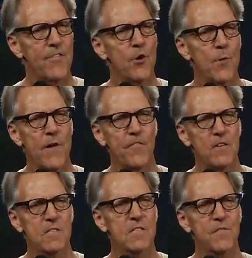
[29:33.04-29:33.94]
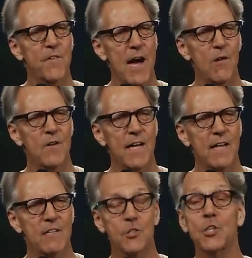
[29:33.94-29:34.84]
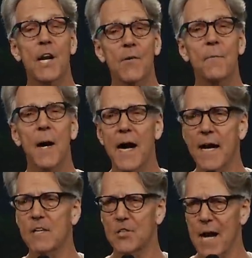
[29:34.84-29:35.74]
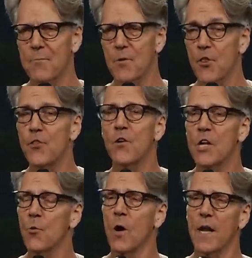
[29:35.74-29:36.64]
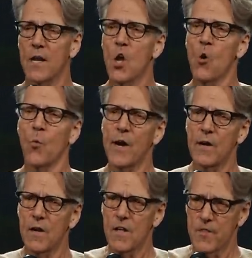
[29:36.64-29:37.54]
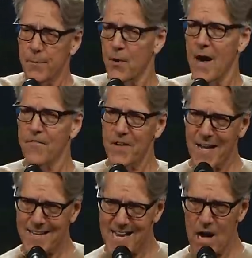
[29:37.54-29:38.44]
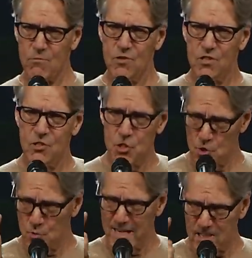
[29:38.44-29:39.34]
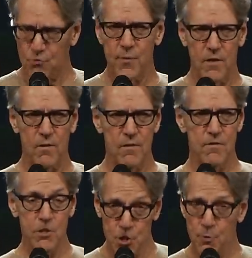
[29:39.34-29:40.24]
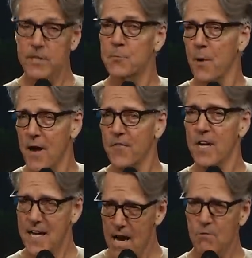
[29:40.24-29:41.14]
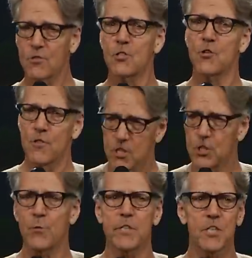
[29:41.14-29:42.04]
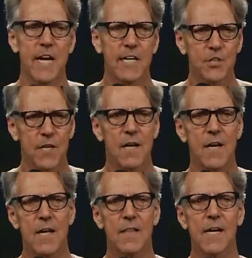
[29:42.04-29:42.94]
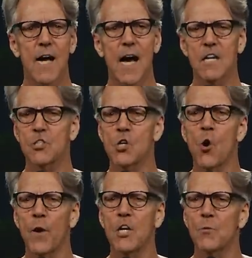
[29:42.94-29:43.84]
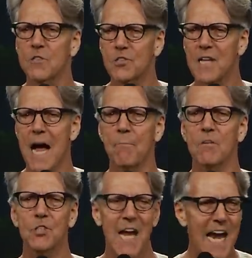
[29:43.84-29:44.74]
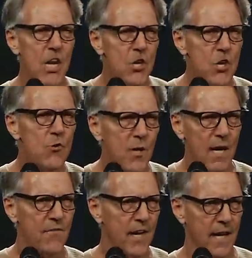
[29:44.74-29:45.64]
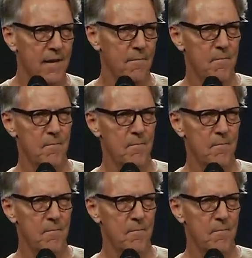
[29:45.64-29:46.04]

And the reference is found in Jeremiah chapter 31, where the prophet announces to Israel, the Jewish prophet announces to the Jewish nation that God is going to establish a new covenant,